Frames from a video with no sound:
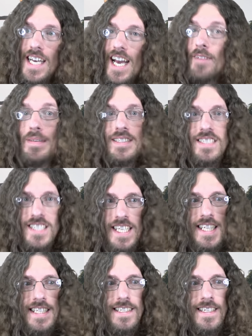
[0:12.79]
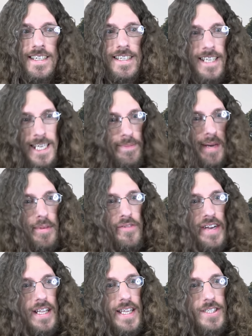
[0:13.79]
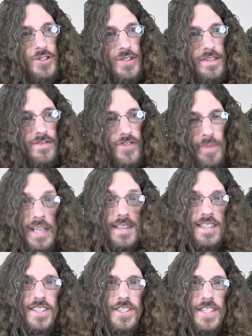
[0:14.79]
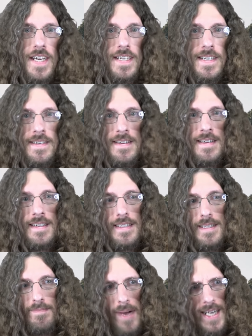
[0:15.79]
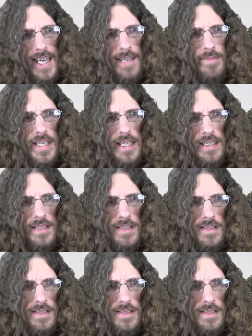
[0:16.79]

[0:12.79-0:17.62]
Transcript: have been sitting in my movie collection for months, mocking me.